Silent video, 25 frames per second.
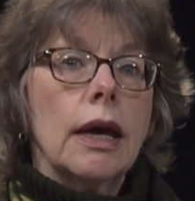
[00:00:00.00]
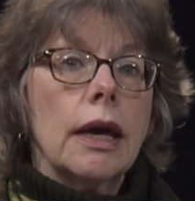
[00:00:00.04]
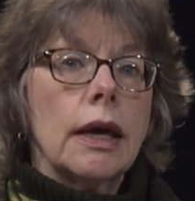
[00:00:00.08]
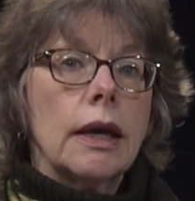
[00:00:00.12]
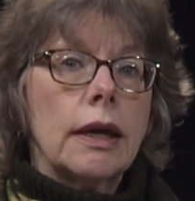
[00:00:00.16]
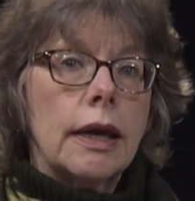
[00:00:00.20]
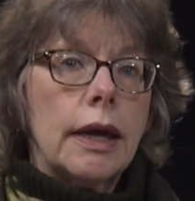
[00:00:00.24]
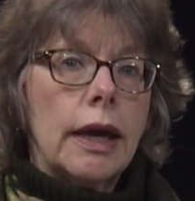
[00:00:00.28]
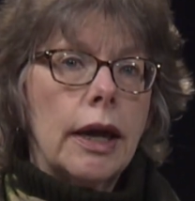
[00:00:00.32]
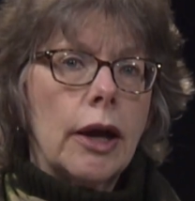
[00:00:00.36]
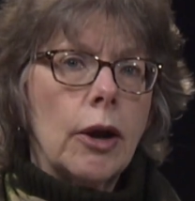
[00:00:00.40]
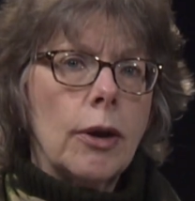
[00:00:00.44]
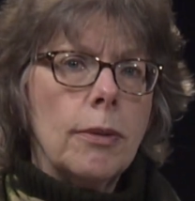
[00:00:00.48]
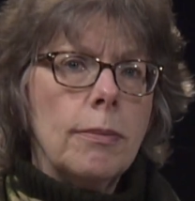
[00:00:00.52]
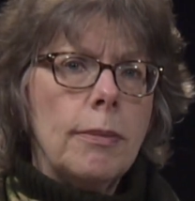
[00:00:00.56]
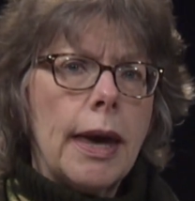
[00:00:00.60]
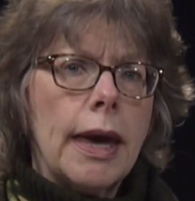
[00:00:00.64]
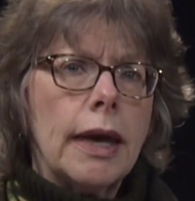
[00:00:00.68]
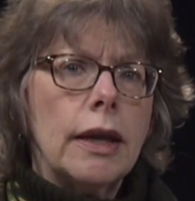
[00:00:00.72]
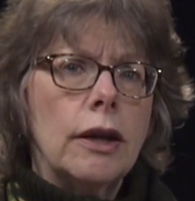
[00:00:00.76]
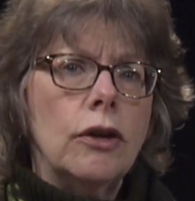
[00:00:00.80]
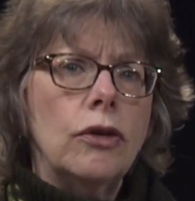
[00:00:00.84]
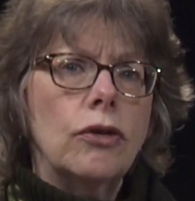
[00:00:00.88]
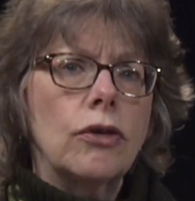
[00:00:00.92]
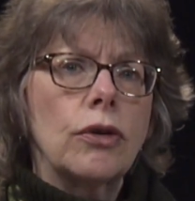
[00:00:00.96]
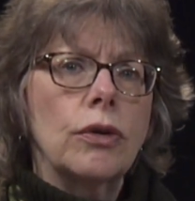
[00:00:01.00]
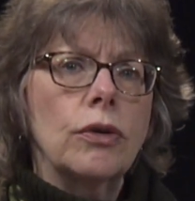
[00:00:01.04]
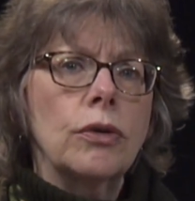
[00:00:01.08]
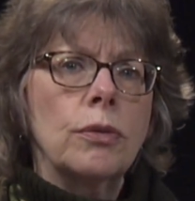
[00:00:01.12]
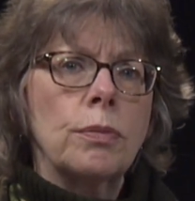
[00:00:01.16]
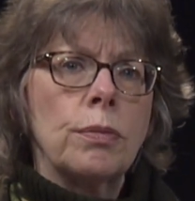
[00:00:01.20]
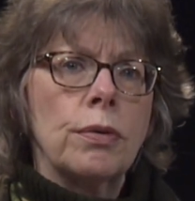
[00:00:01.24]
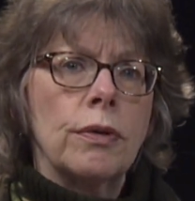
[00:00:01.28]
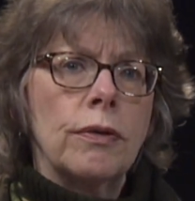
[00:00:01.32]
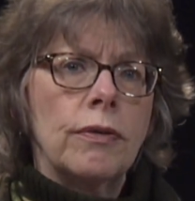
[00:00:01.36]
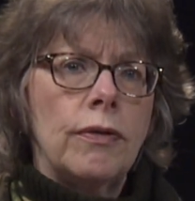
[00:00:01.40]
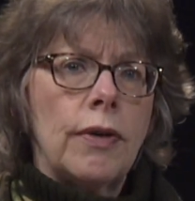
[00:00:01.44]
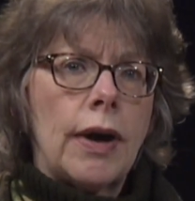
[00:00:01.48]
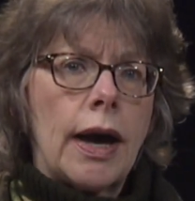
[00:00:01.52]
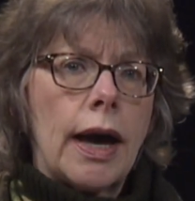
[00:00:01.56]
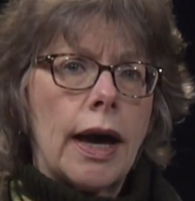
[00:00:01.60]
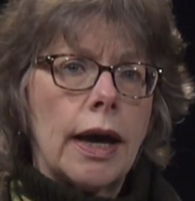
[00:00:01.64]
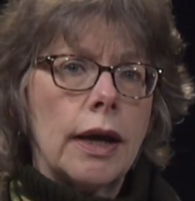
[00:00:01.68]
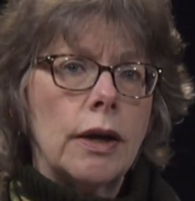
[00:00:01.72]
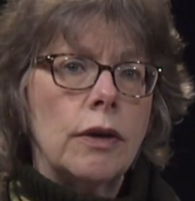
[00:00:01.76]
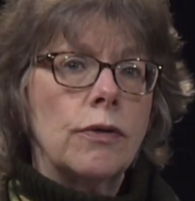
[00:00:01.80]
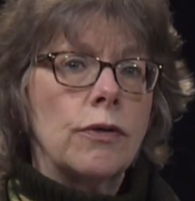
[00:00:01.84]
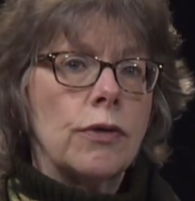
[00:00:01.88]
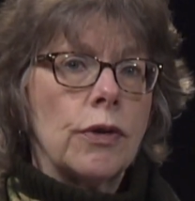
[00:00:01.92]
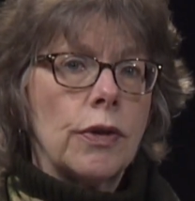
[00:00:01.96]
Care managers
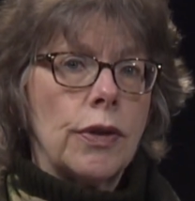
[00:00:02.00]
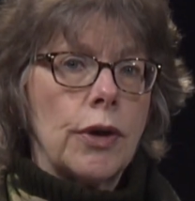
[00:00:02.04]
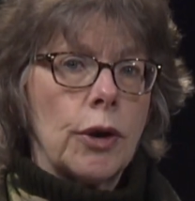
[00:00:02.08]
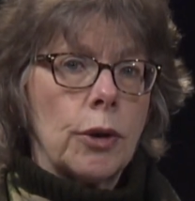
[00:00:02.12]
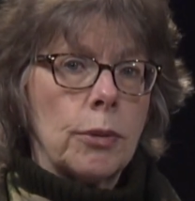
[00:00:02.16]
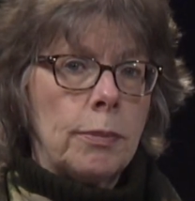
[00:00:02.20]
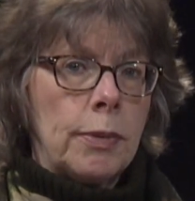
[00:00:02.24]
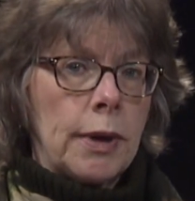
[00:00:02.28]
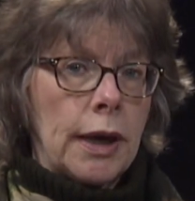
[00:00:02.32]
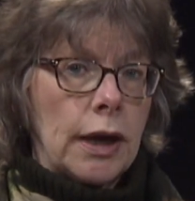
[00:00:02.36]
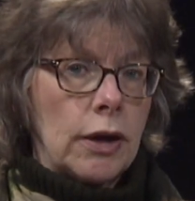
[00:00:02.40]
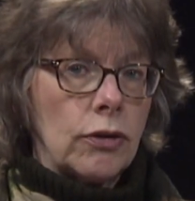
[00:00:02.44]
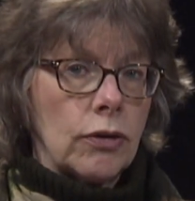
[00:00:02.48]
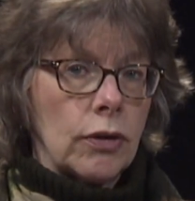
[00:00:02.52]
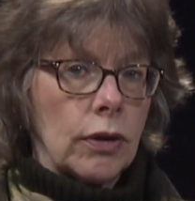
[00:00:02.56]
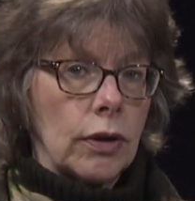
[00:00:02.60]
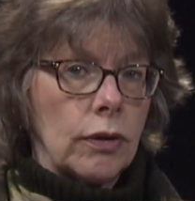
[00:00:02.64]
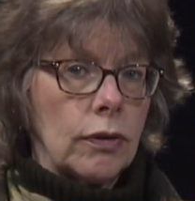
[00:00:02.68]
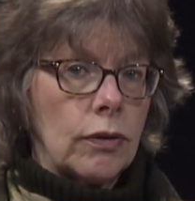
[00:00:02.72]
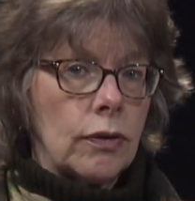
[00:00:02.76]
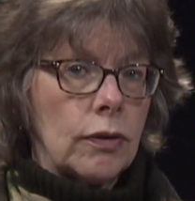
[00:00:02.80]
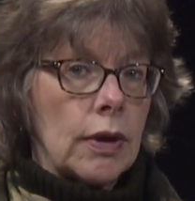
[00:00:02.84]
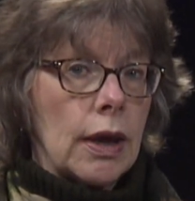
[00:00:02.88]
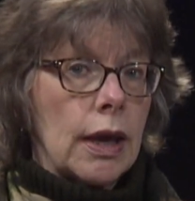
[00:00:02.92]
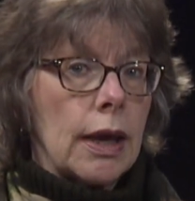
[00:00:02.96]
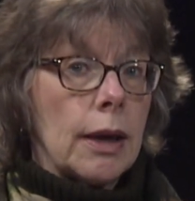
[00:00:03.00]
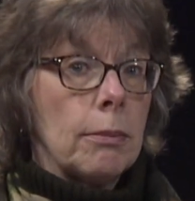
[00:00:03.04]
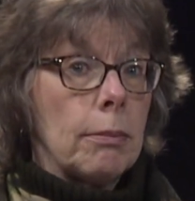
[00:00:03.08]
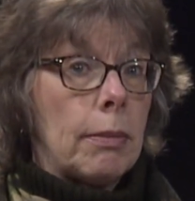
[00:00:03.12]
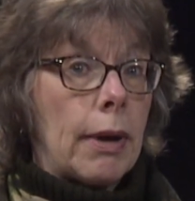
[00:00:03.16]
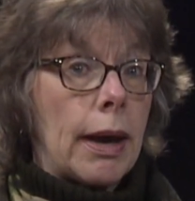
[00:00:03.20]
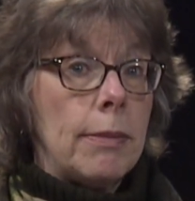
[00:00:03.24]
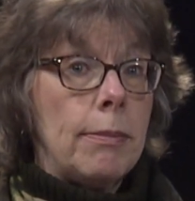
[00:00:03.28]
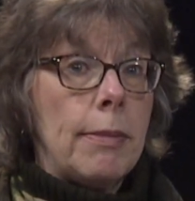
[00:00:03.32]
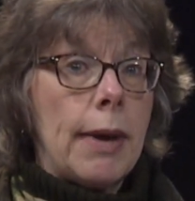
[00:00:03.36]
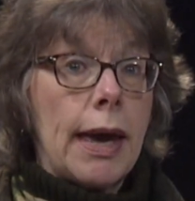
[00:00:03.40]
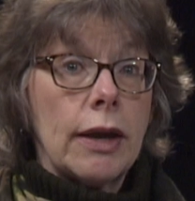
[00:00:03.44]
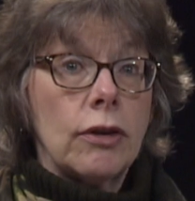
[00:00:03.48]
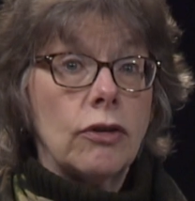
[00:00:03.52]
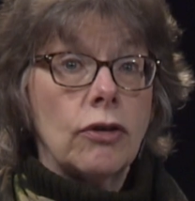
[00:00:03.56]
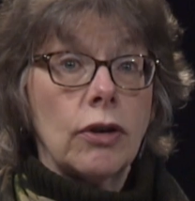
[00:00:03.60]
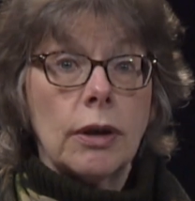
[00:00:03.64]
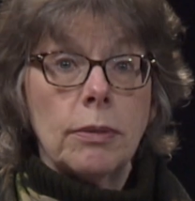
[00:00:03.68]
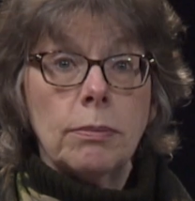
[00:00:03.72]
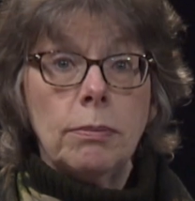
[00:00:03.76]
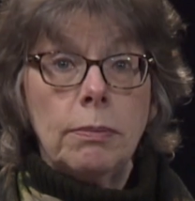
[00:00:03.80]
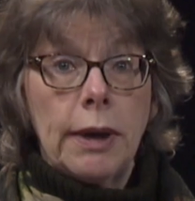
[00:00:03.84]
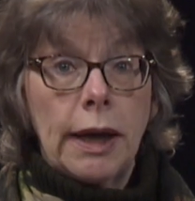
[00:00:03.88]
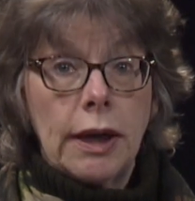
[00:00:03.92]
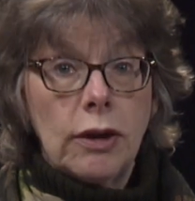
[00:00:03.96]
provide for their patients by
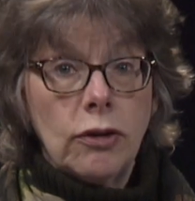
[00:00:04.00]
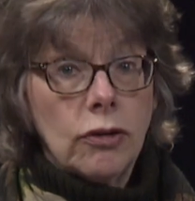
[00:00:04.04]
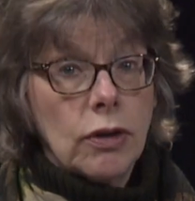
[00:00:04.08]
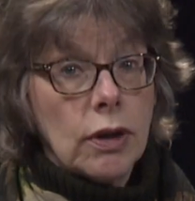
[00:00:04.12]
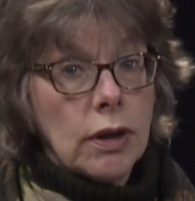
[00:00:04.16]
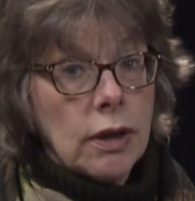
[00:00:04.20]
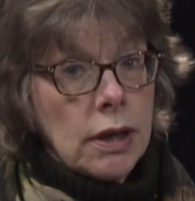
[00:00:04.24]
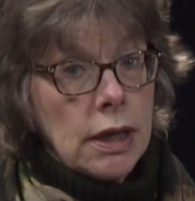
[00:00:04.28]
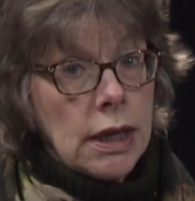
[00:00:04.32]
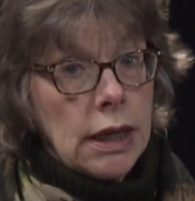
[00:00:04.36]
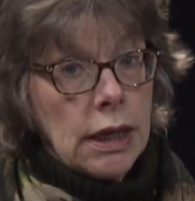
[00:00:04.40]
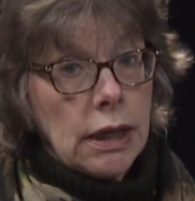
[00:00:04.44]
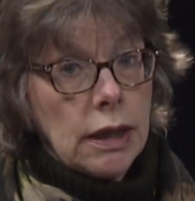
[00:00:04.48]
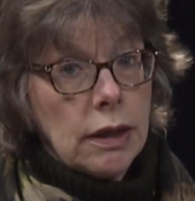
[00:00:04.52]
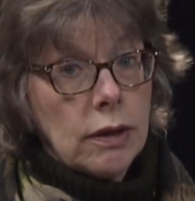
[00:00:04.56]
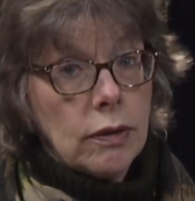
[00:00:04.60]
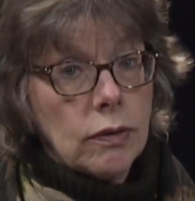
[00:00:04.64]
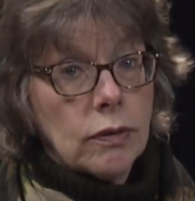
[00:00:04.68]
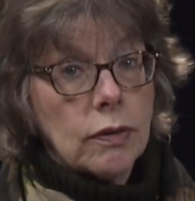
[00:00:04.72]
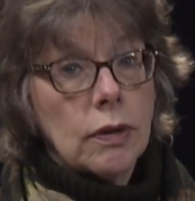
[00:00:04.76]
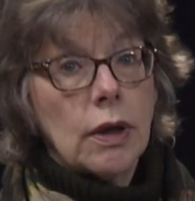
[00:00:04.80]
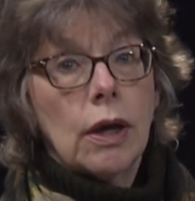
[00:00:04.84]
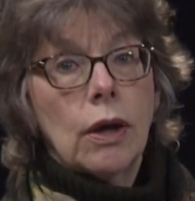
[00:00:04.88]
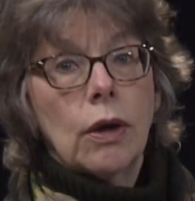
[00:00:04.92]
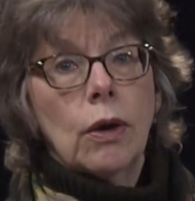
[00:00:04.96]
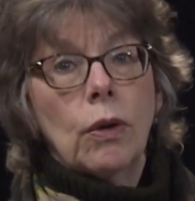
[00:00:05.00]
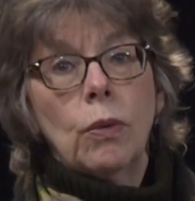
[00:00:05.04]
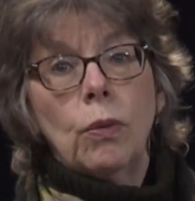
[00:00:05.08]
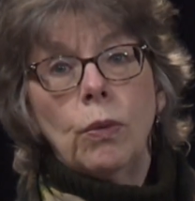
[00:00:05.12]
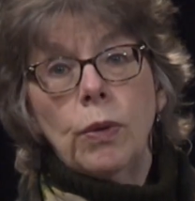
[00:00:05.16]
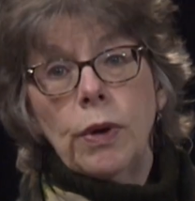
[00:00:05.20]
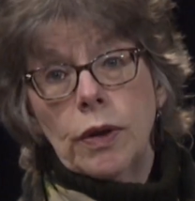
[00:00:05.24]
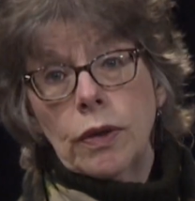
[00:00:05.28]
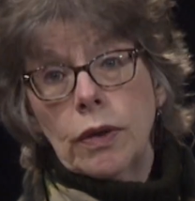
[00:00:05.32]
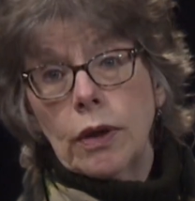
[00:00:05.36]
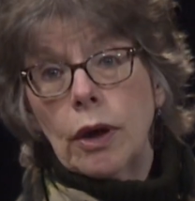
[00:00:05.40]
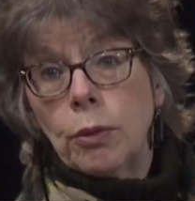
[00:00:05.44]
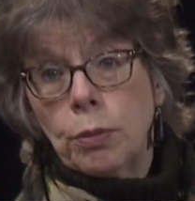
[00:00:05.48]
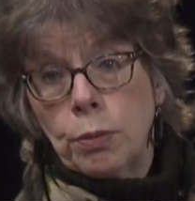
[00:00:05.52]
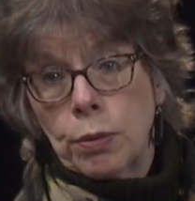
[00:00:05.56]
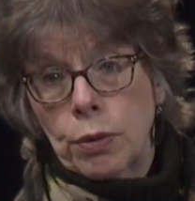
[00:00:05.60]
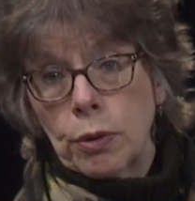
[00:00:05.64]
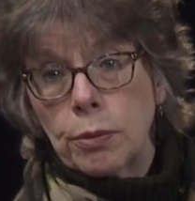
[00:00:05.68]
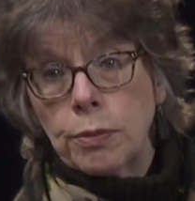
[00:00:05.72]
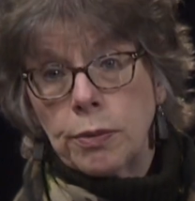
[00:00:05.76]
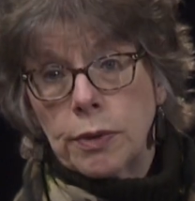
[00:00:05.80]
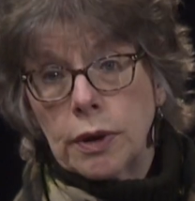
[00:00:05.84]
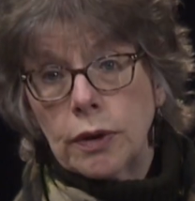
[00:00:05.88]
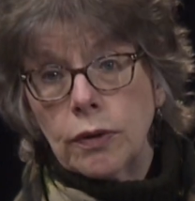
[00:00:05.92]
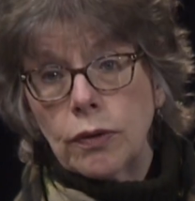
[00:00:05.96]
matching patient needs with
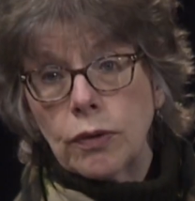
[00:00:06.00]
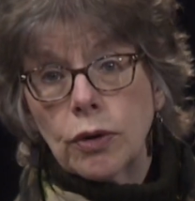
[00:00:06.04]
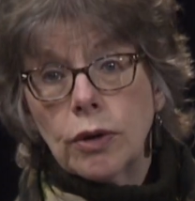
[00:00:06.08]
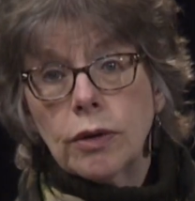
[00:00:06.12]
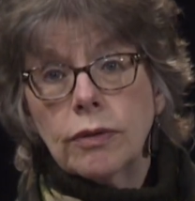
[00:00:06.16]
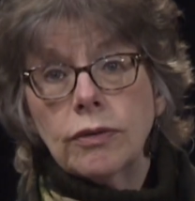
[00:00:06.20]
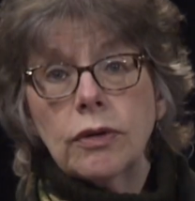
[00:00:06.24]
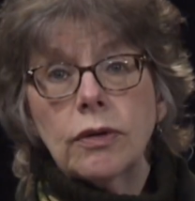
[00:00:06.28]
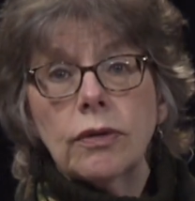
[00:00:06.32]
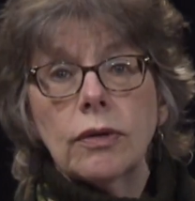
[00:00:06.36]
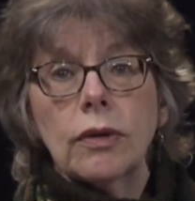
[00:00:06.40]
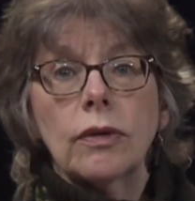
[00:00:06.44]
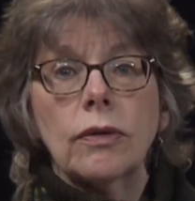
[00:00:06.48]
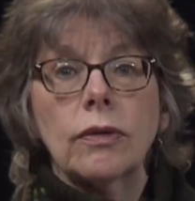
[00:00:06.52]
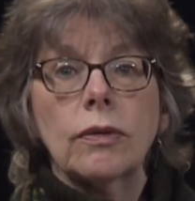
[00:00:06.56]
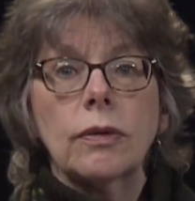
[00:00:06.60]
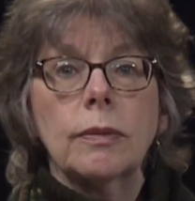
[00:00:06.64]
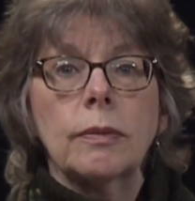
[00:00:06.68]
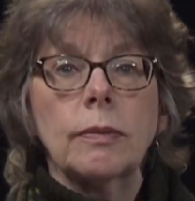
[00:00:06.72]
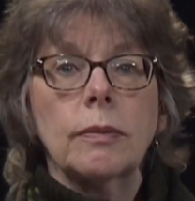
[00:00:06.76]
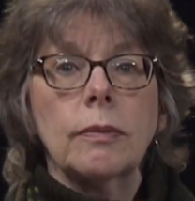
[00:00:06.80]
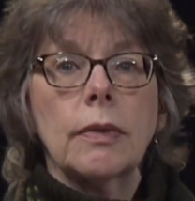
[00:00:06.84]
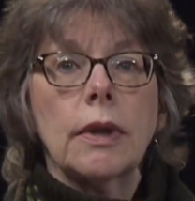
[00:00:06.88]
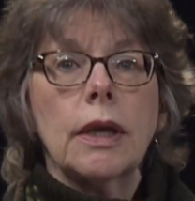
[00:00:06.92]
appropriate services.